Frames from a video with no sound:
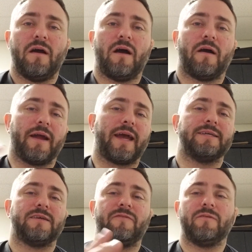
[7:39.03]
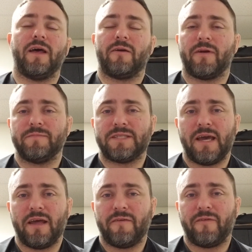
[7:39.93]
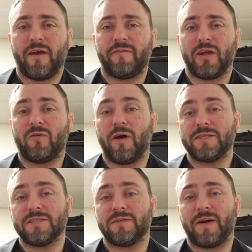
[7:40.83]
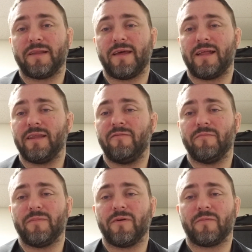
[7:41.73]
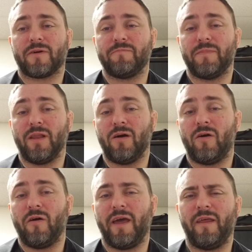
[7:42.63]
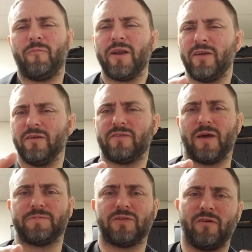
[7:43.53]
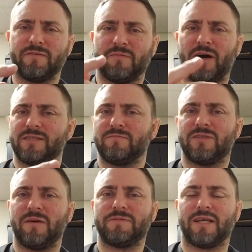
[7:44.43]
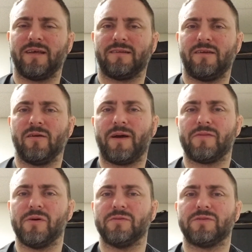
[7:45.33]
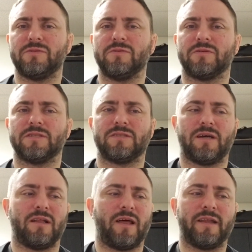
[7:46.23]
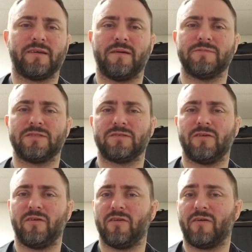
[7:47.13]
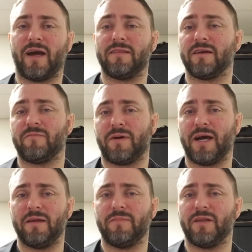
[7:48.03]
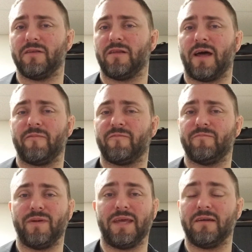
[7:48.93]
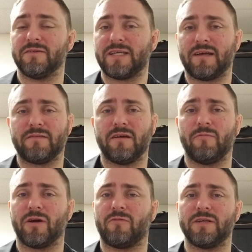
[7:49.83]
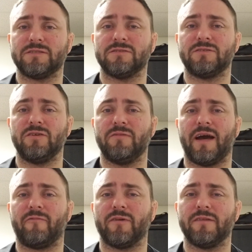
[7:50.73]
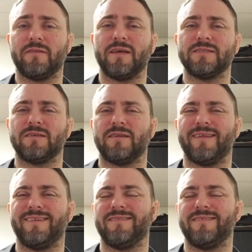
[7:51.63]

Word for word: All right, guys, if you like what I'm saying, if you have any questions about that, leave them uh, below. And then what are your tips? Do you have some awesome tips? I'd like to hear about those too, because uh, a lot of times, you know, I think of mine, but a lot of beginners out there, what questions do you have? What are the things that, that,